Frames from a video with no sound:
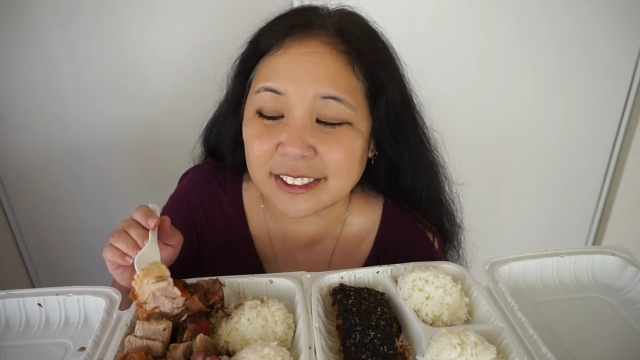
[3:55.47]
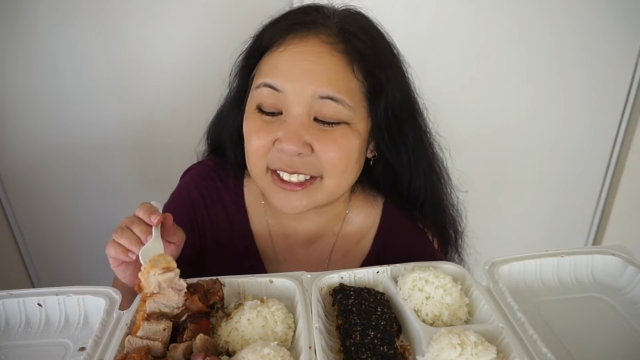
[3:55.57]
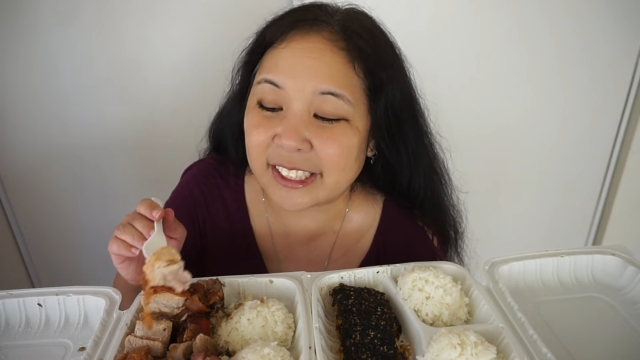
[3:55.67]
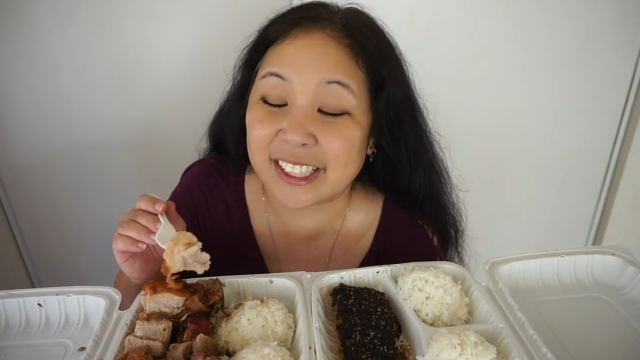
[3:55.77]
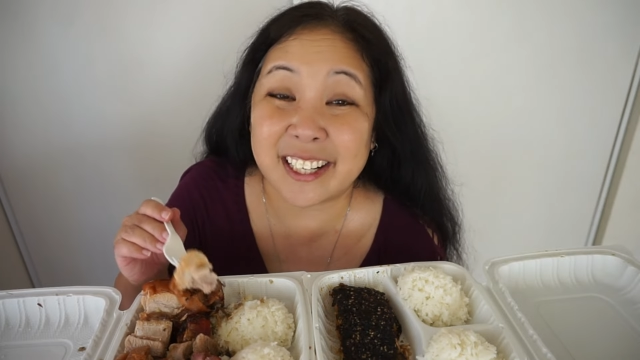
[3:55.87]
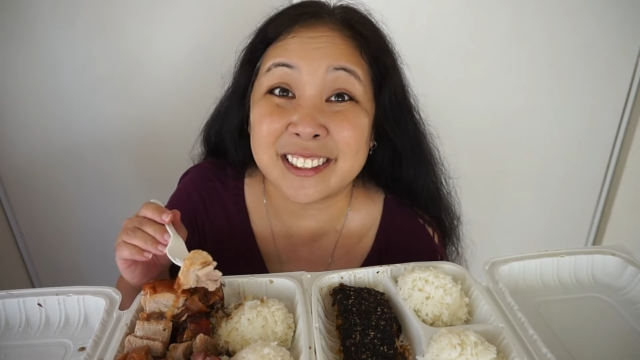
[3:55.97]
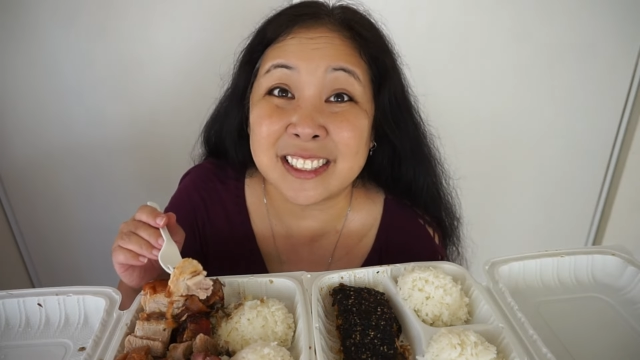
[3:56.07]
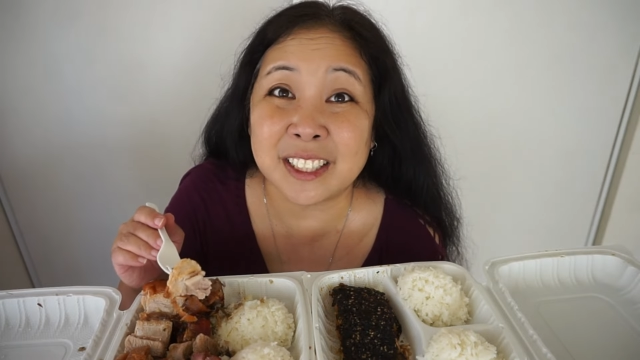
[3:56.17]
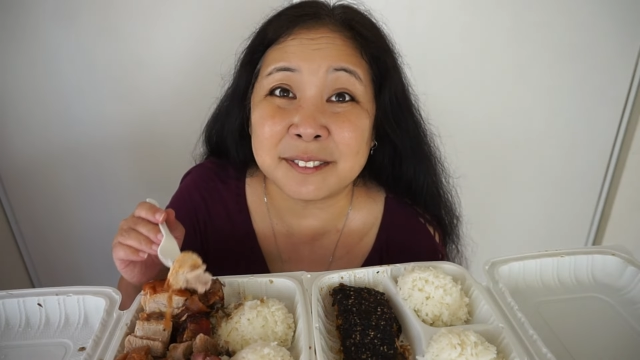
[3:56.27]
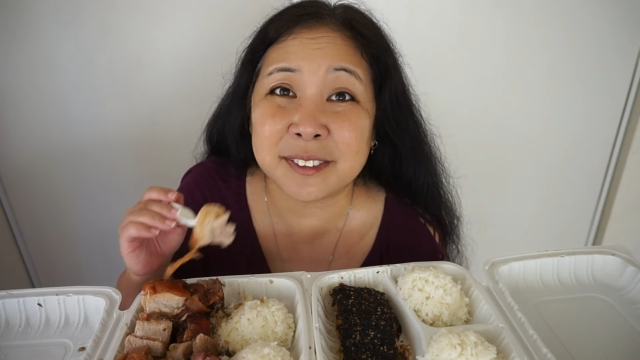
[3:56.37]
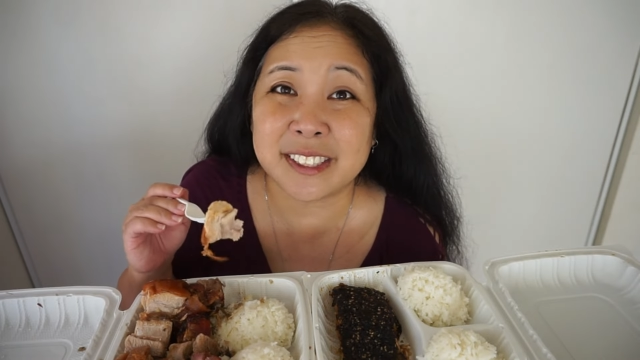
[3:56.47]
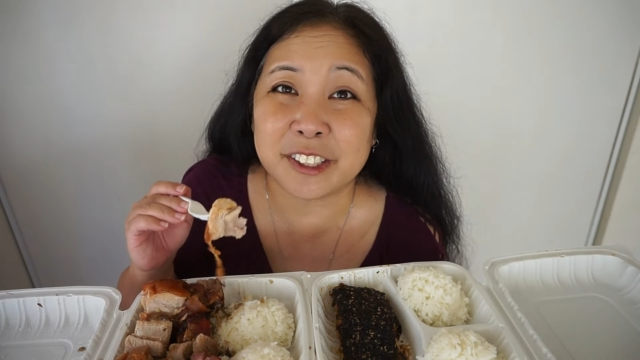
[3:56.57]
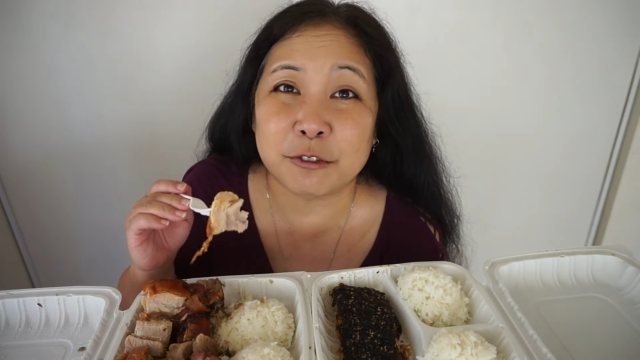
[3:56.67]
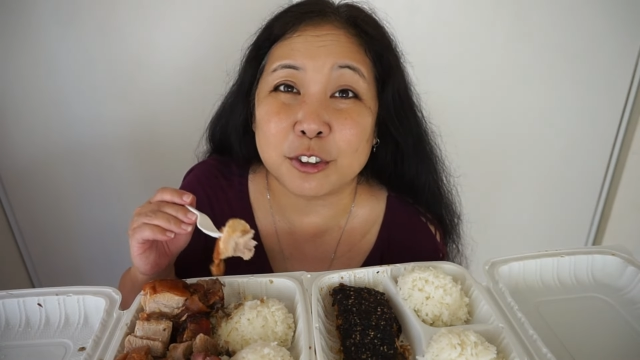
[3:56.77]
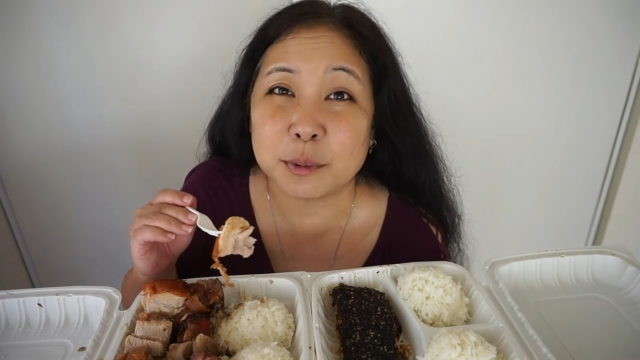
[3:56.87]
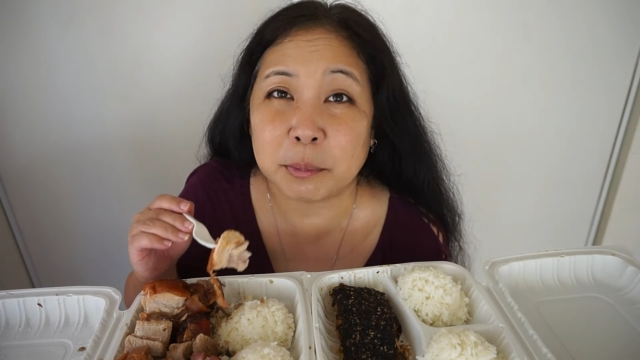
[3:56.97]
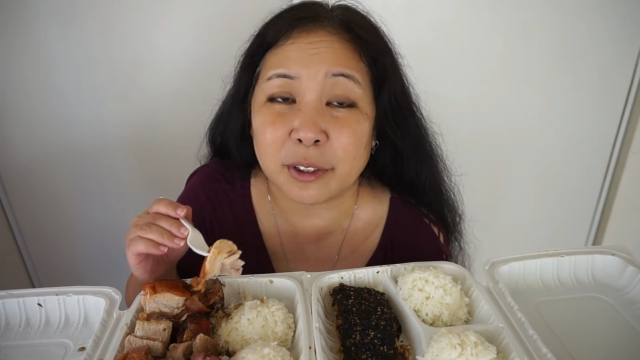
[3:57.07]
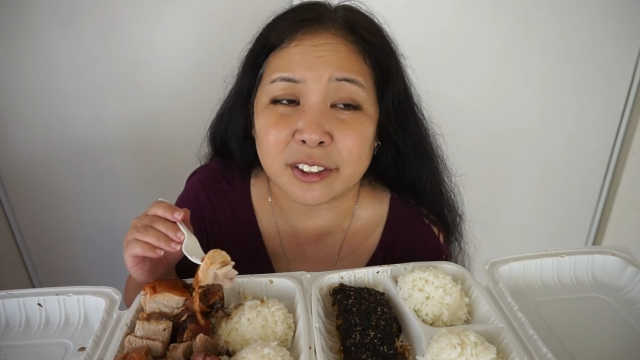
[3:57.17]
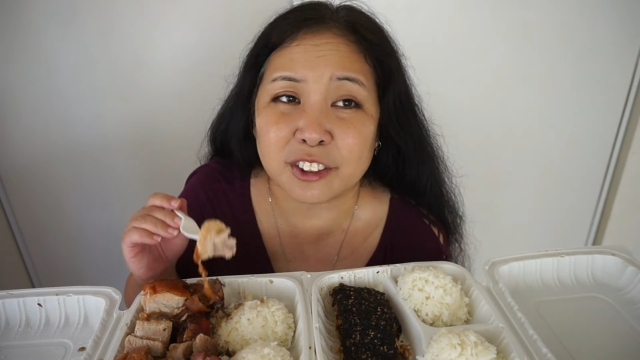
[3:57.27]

Like a lot of times, like roast pork,